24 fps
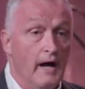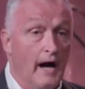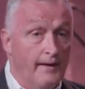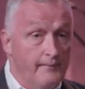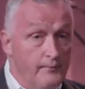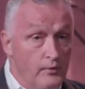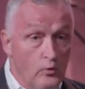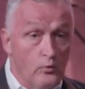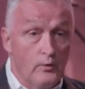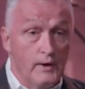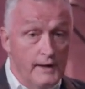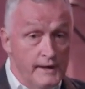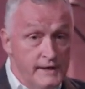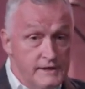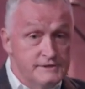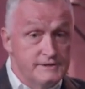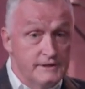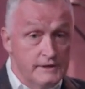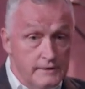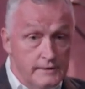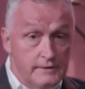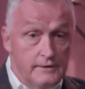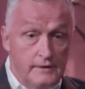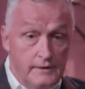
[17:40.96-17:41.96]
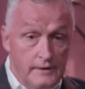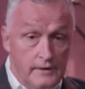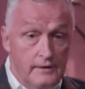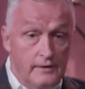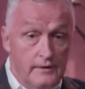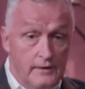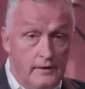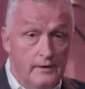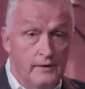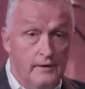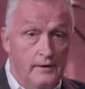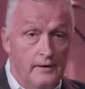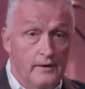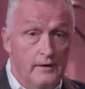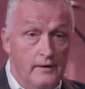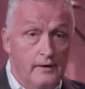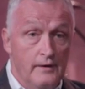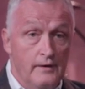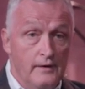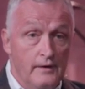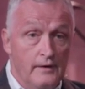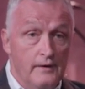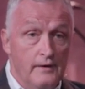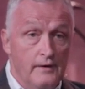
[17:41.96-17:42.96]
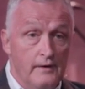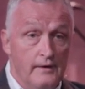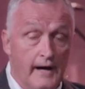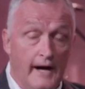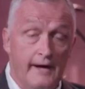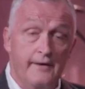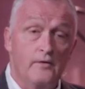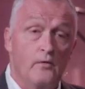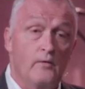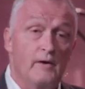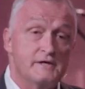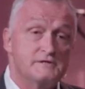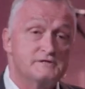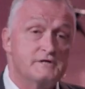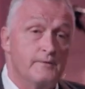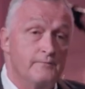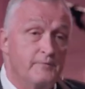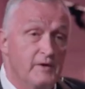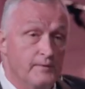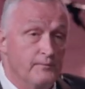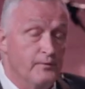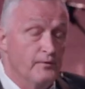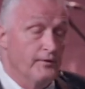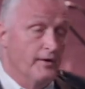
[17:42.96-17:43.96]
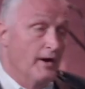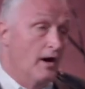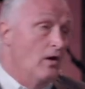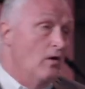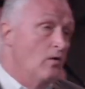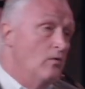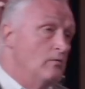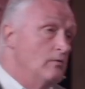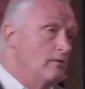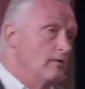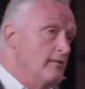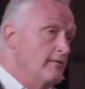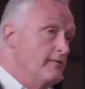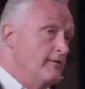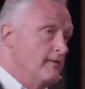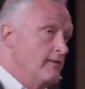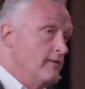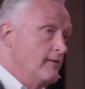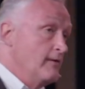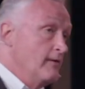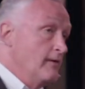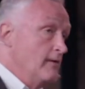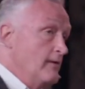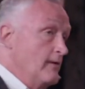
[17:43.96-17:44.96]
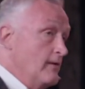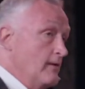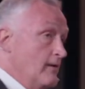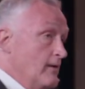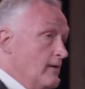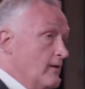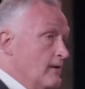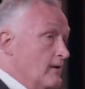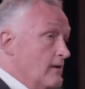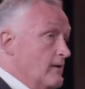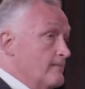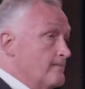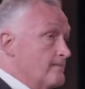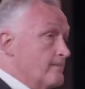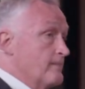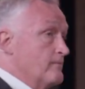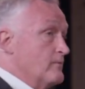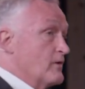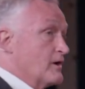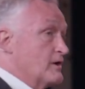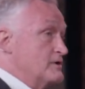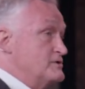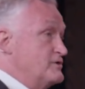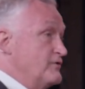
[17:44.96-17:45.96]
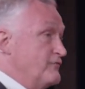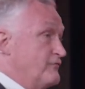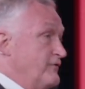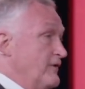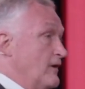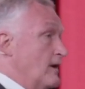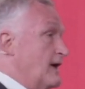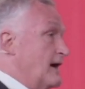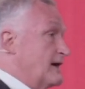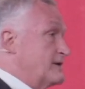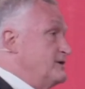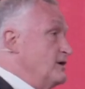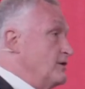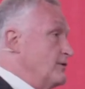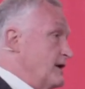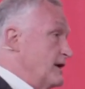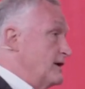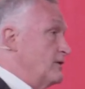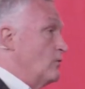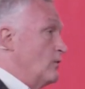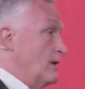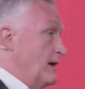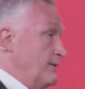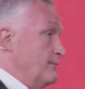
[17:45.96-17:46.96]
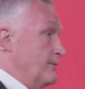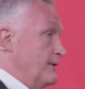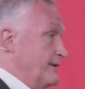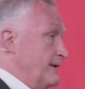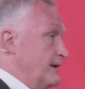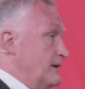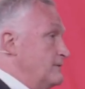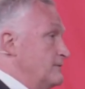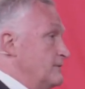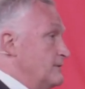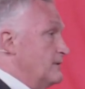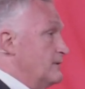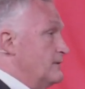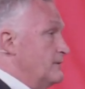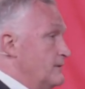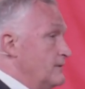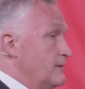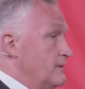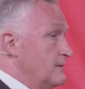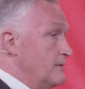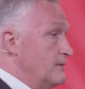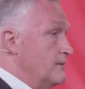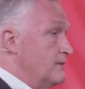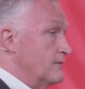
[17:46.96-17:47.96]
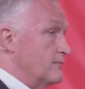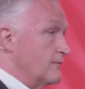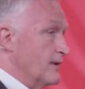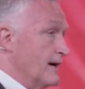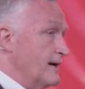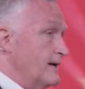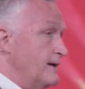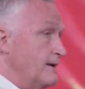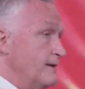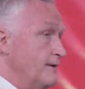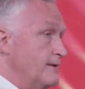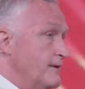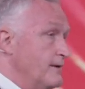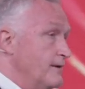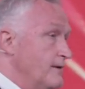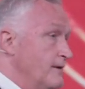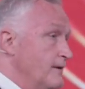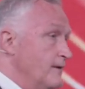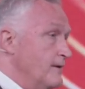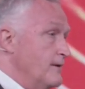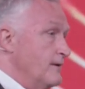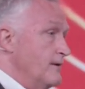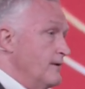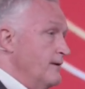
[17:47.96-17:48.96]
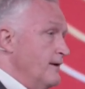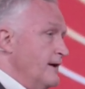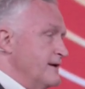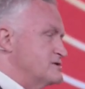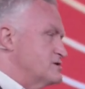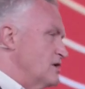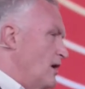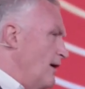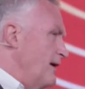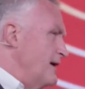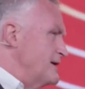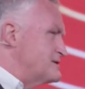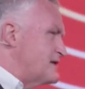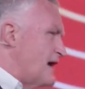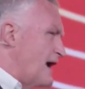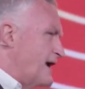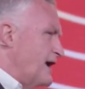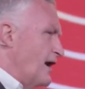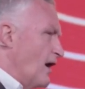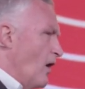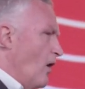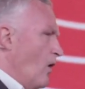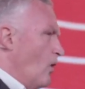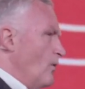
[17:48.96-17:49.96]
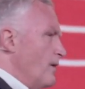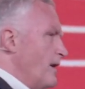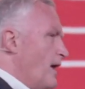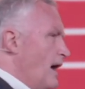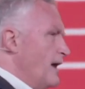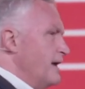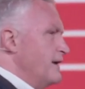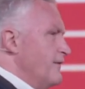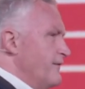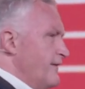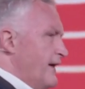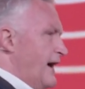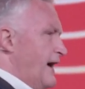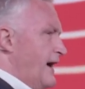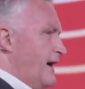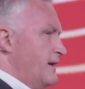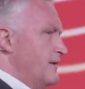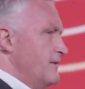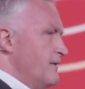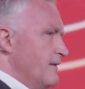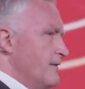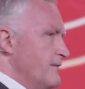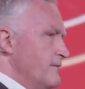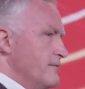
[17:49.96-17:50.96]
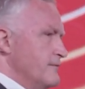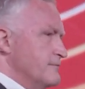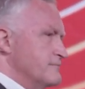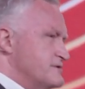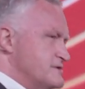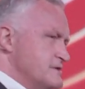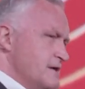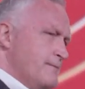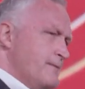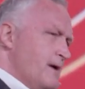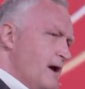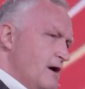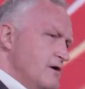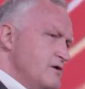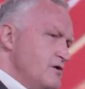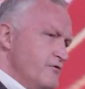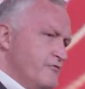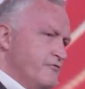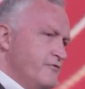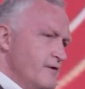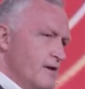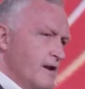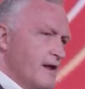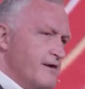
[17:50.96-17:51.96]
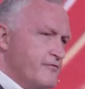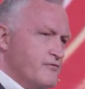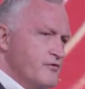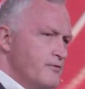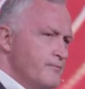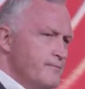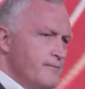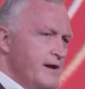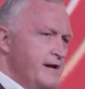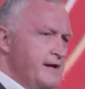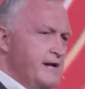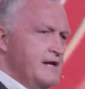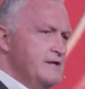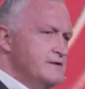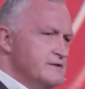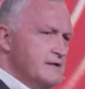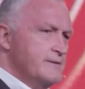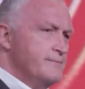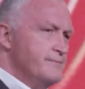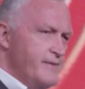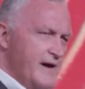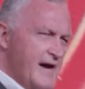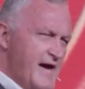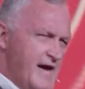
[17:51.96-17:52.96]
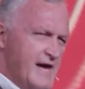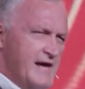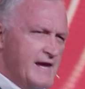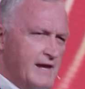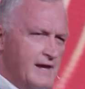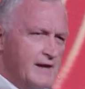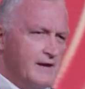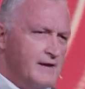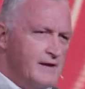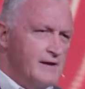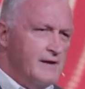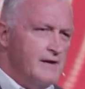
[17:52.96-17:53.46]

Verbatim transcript: I'm gonna release it. I know why some people don't, because you feel like they'll get away with it, right? As long as I can hold on to that, somehow you feel like they're making them pay.